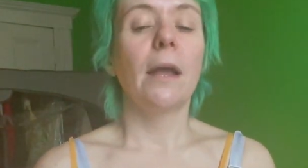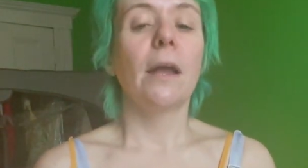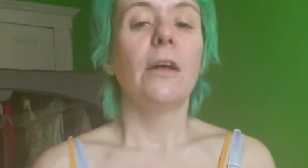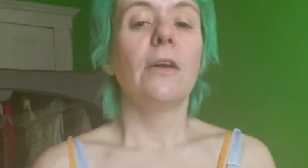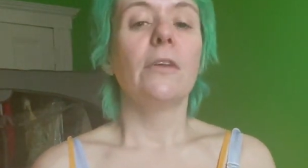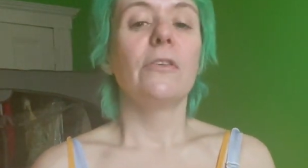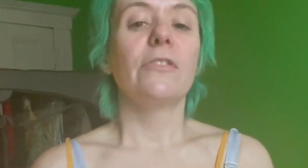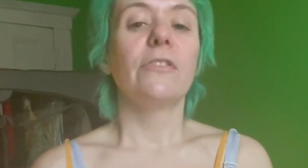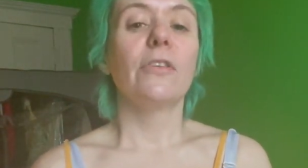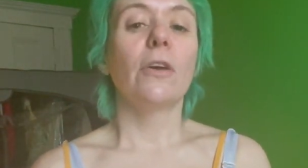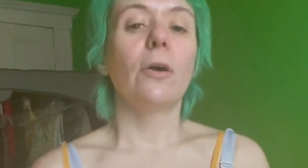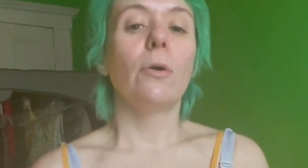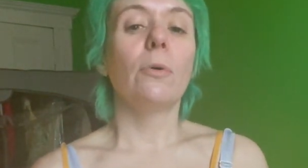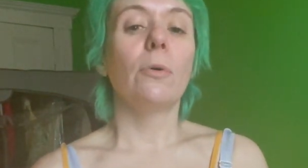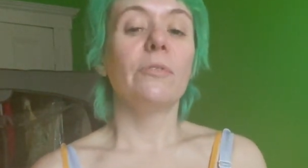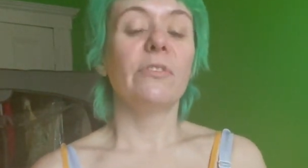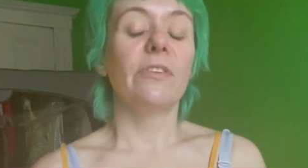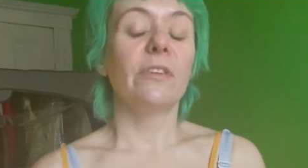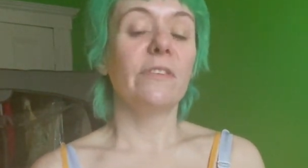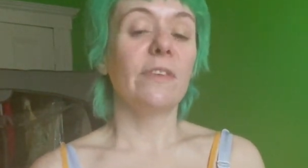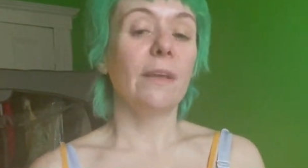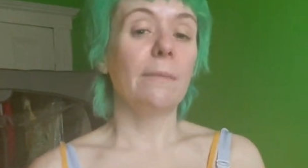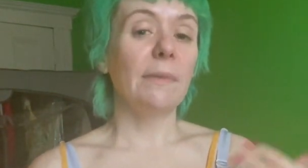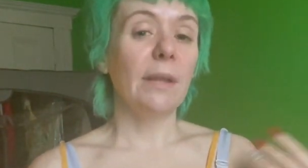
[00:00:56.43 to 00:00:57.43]
So
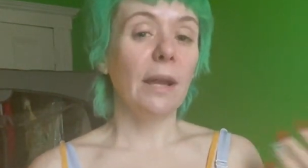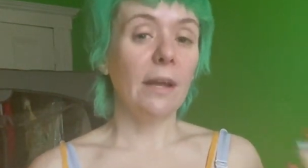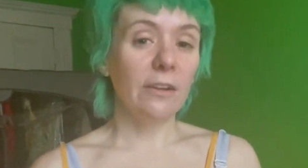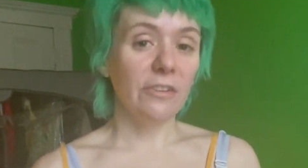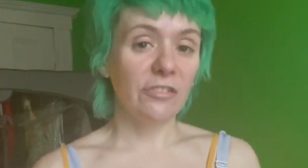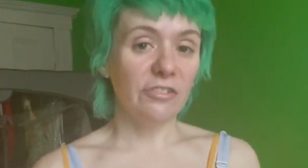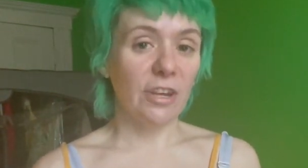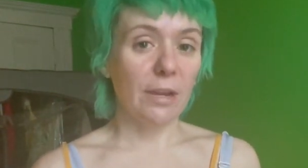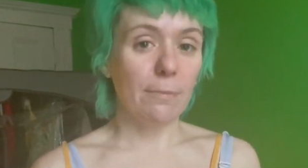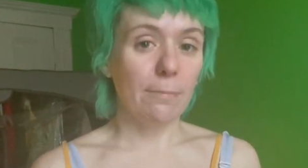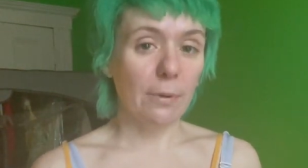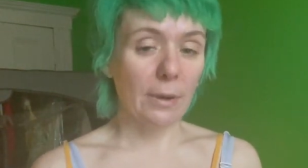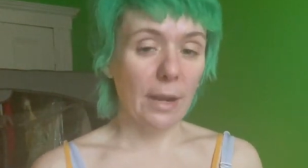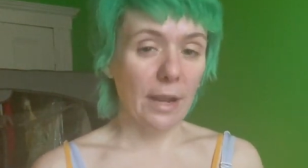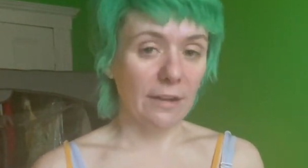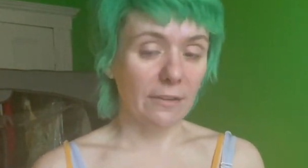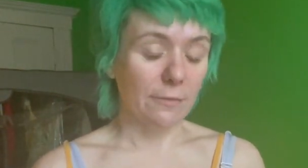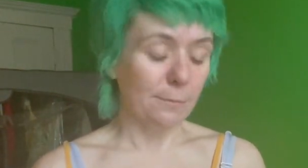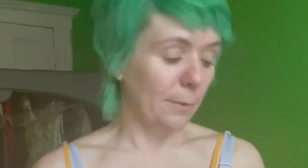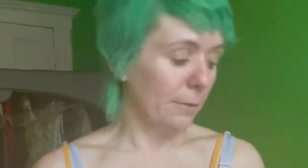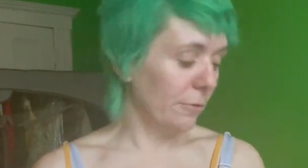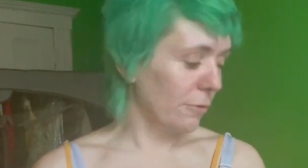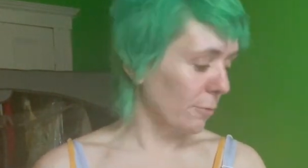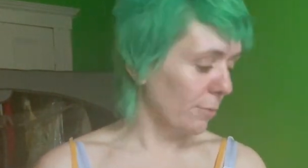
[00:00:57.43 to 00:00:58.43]
since I'm not a shapewear
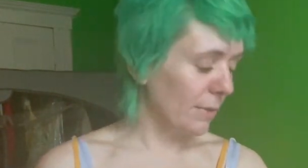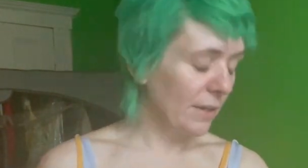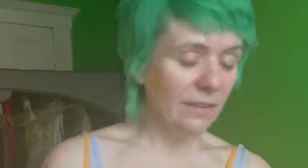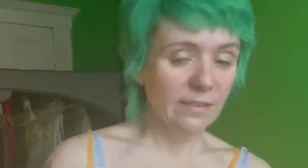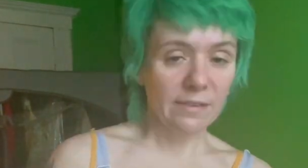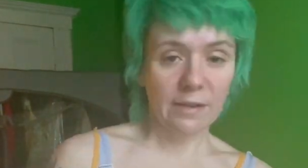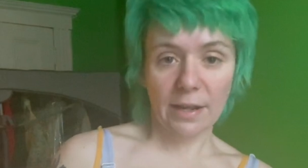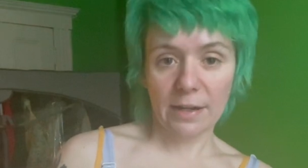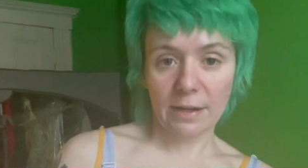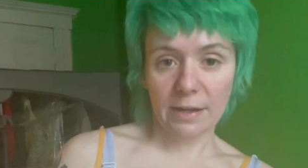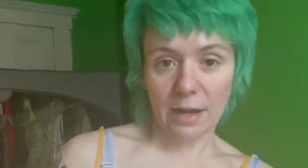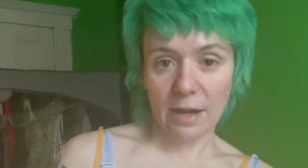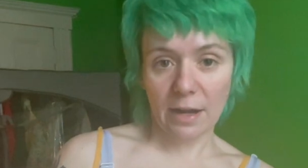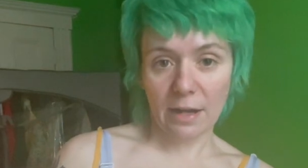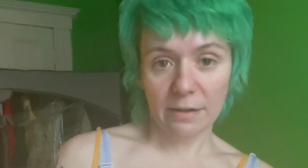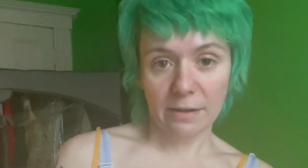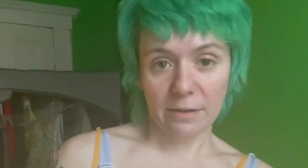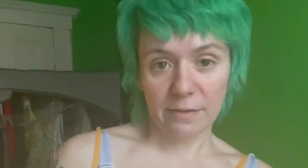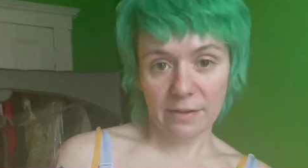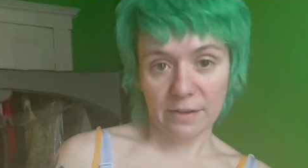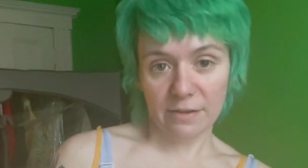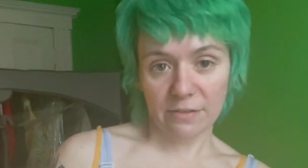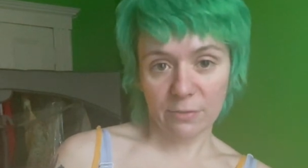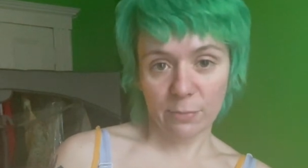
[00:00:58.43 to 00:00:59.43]
expert, the reason I got
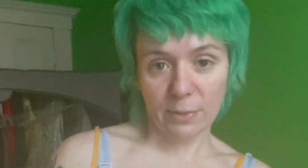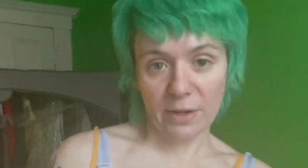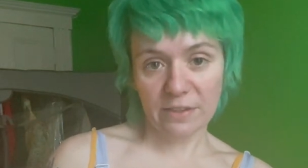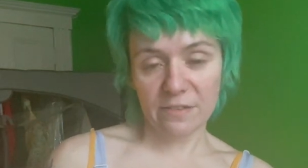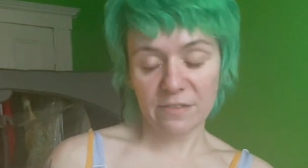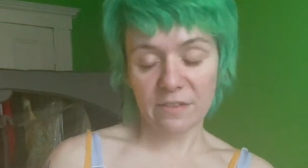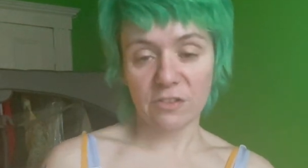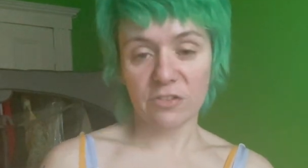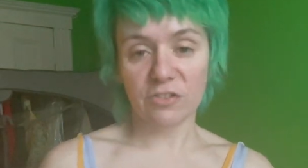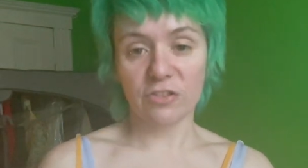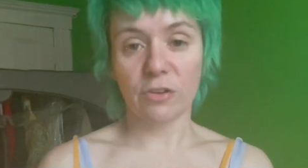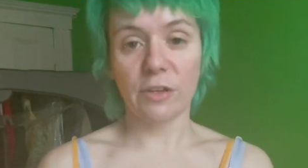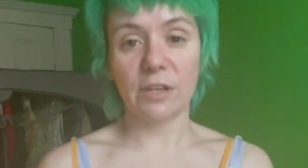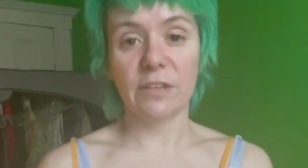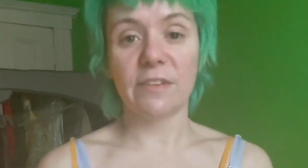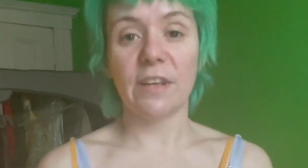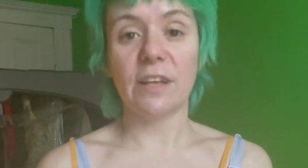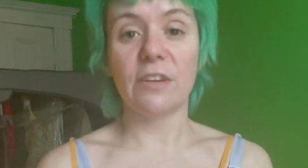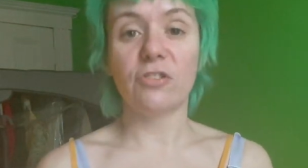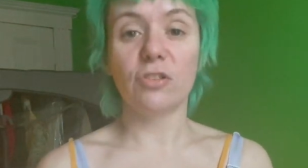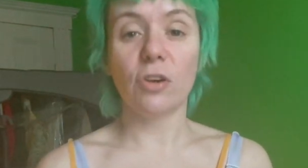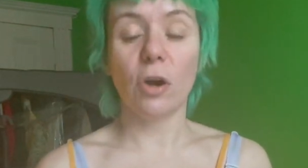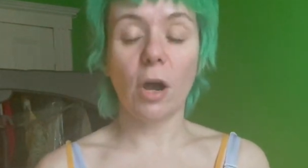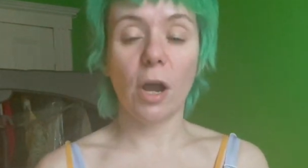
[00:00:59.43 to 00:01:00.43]
this waist cincher is I
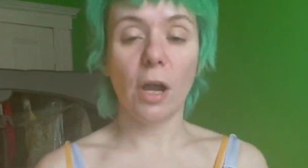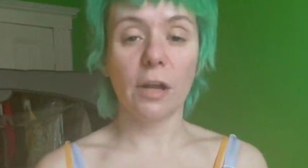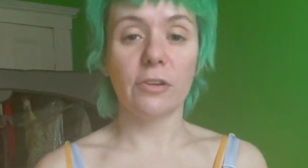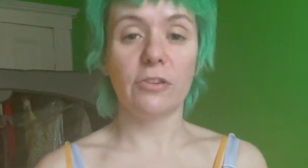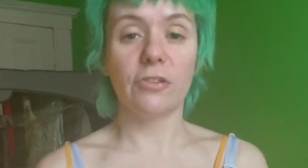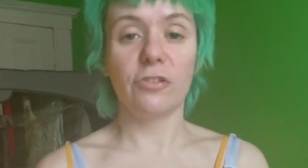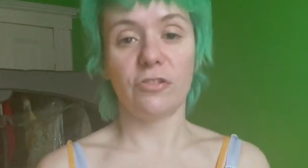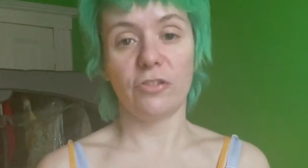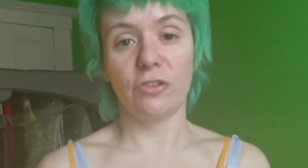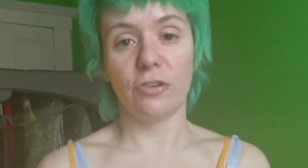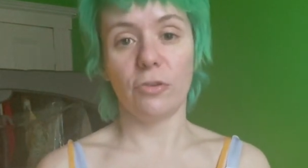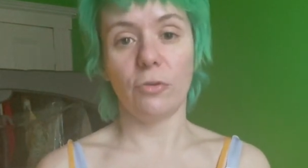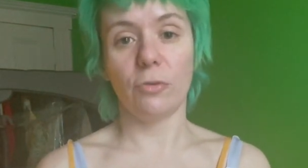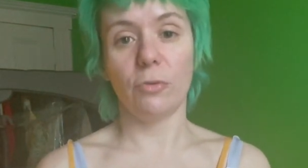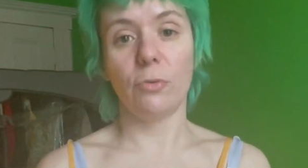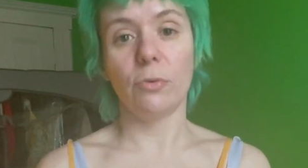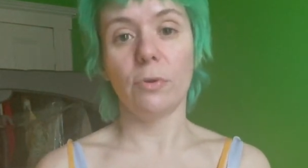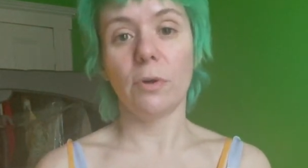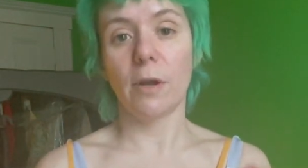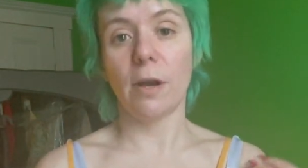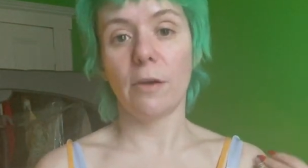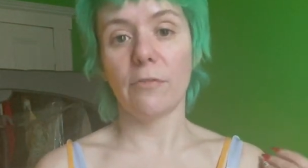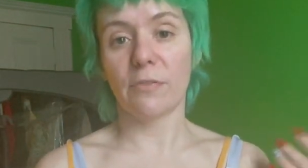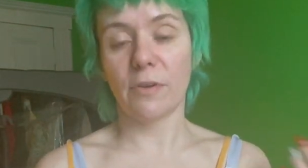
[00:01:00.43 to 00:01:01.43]
talked to
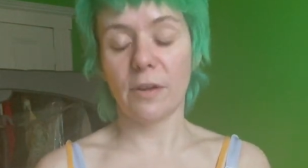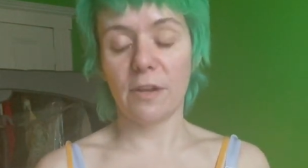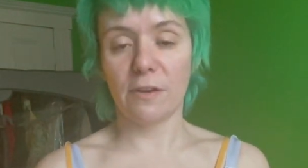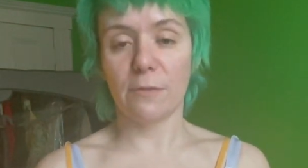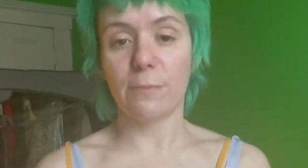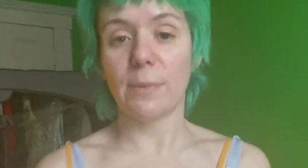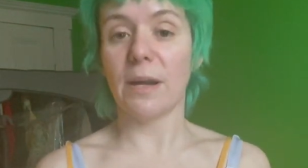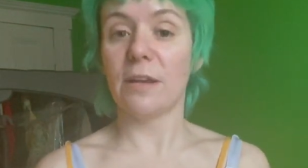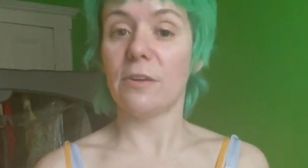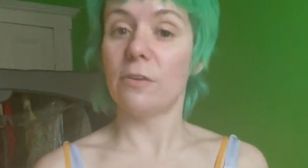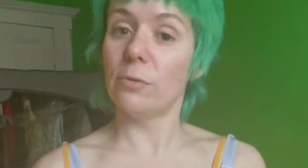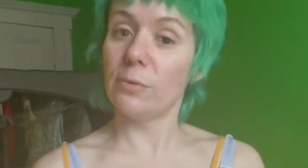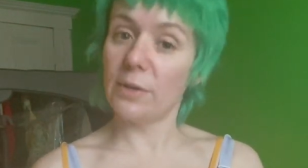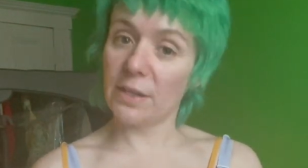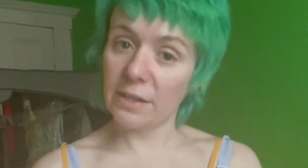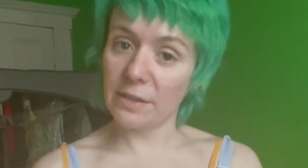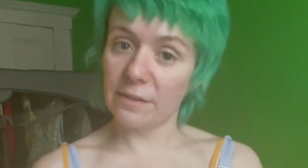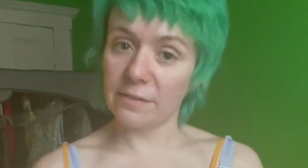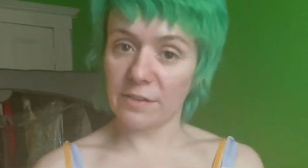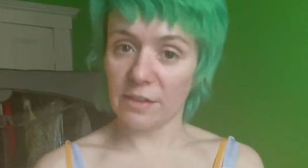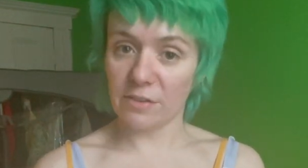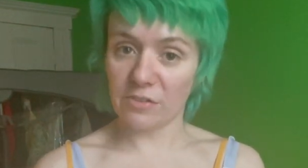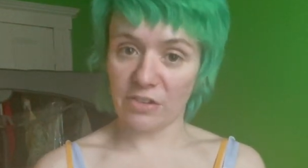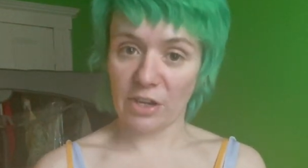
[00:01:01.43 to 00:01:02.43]
a friend of mine who
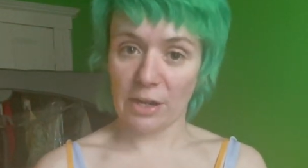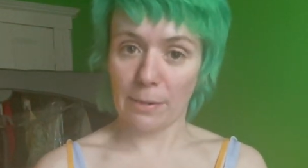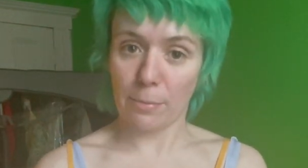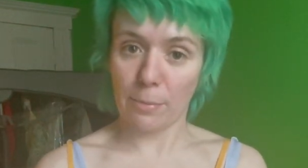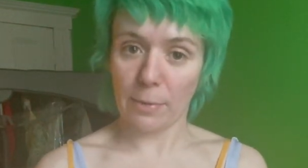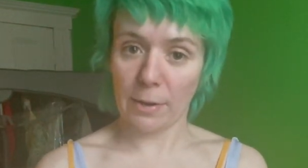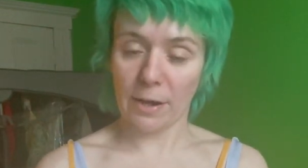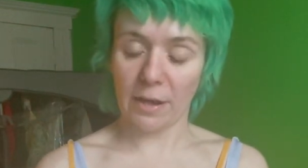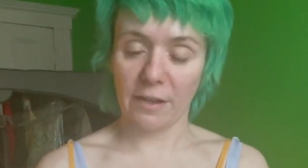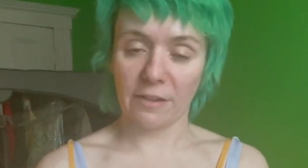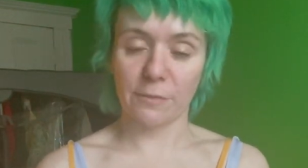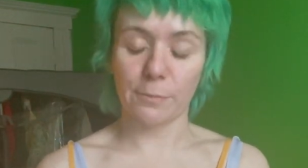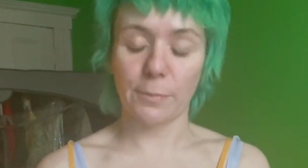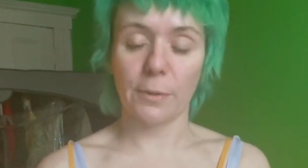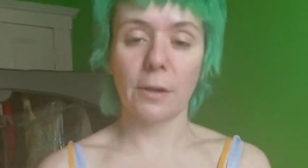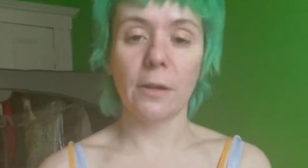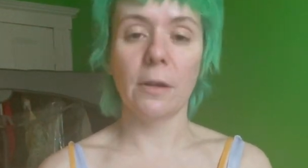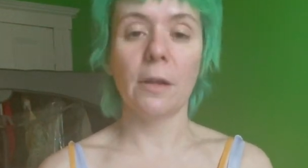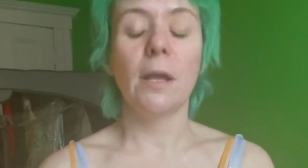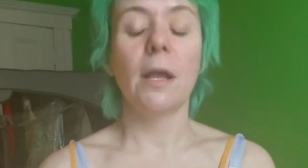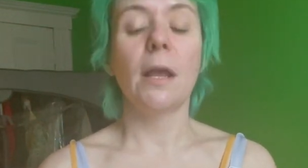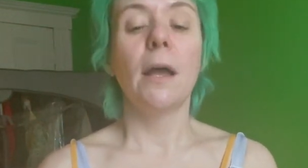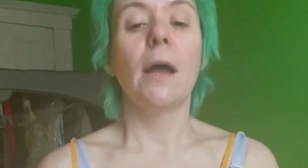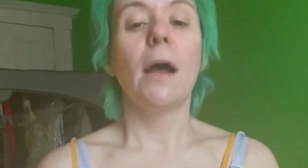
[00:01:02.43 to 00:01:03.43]
is a shapewear
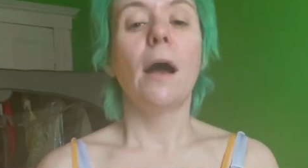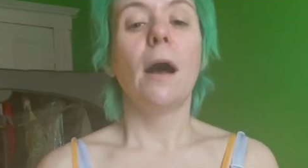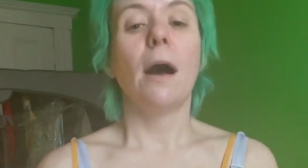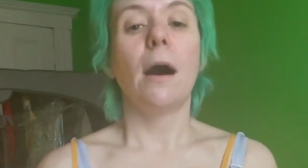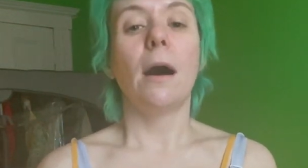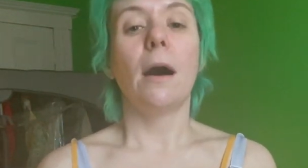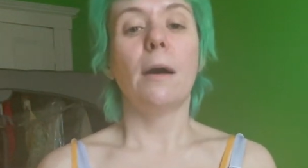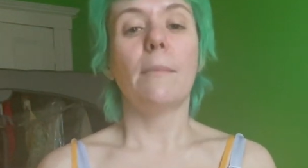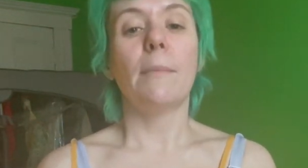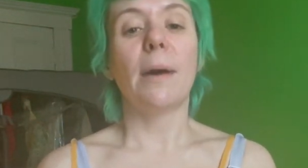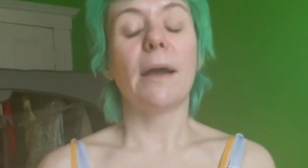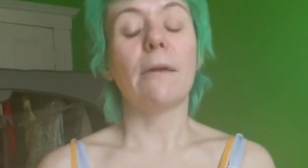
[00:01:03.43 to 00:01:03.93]
expert. I